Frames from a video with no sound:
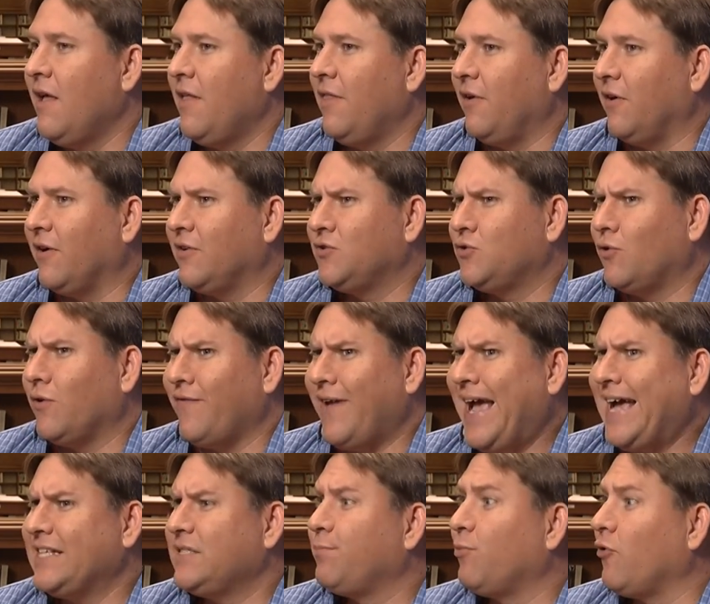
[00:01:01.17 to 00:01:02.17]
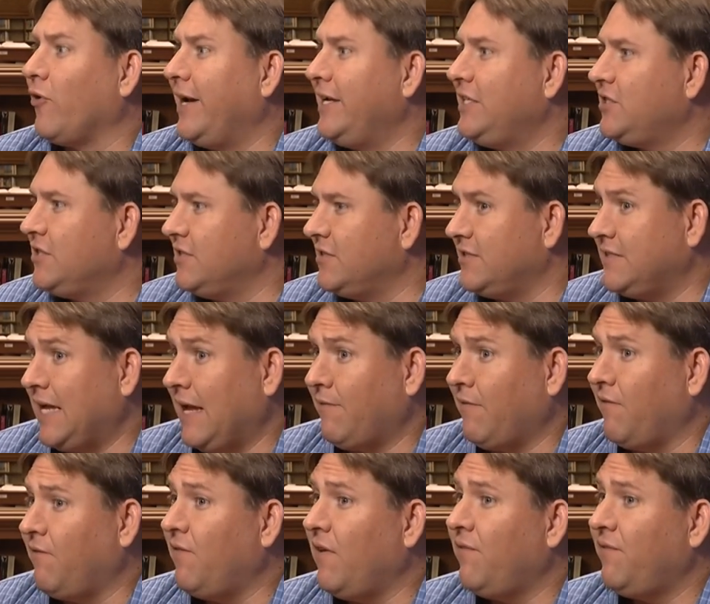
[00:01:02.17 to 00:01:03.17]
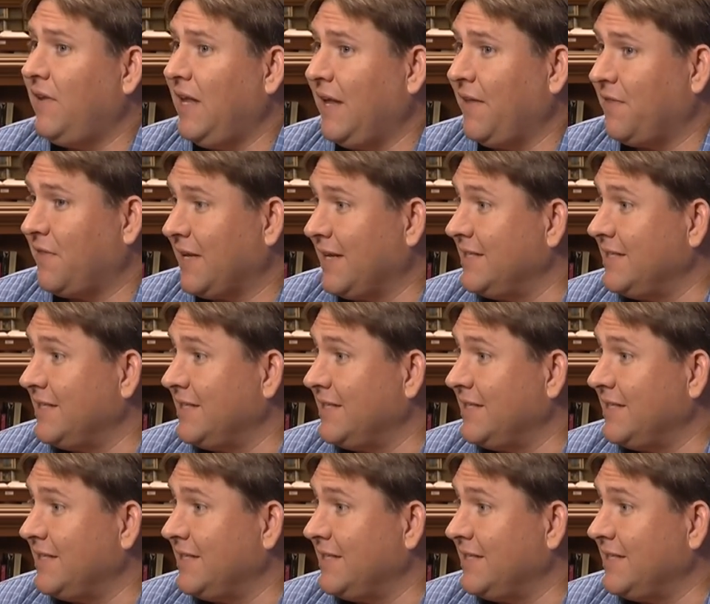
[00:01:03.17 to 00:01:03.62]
their sort of aspirations to have a 50th